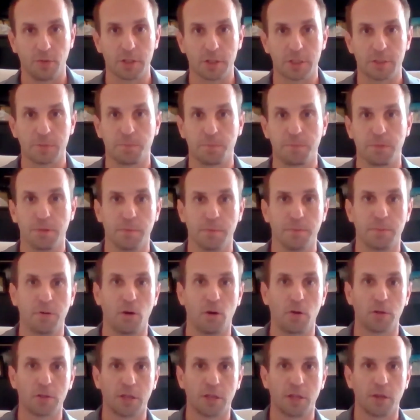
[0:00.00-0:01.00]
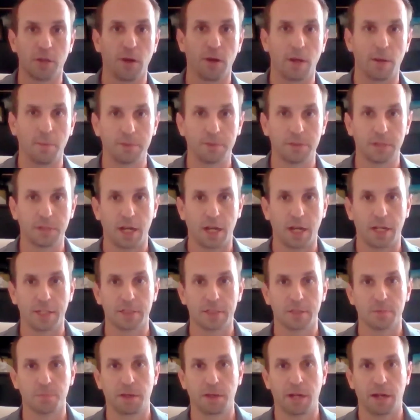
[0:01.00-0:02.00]
It's been posted on the
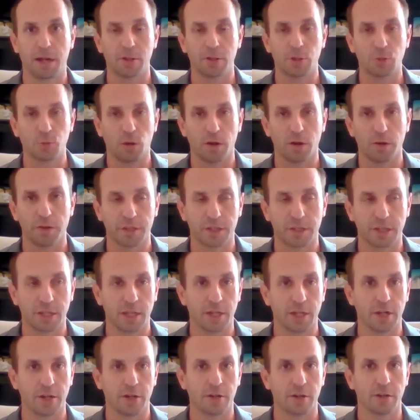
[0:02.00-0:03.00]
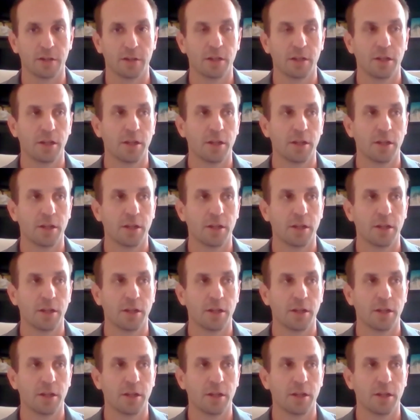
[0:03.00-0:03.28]
websites. Parents wearing the gear.